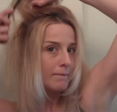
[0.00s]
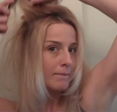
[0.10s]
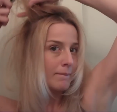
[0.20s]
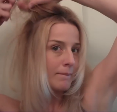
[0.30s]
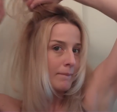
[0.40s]

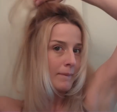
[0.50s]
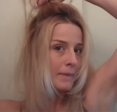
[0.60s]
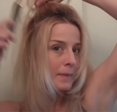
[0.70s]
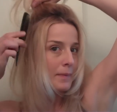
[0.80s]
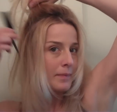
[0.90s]

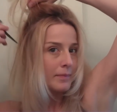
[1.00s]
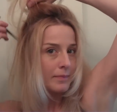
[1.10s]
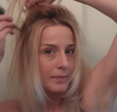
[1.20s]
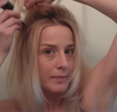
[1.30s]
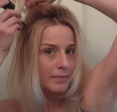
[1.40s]

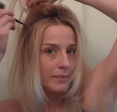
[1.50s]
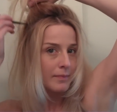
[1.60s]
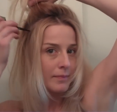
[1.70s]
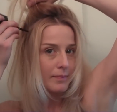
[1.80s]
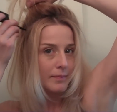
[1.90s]

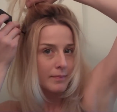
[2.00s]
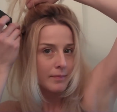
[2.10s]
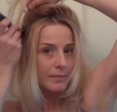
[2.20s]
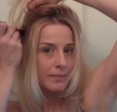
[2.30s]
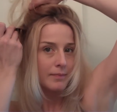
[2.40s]

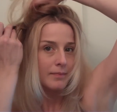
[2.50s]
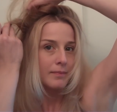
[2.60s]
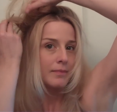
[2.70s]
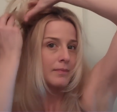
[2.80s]
Nothing is said.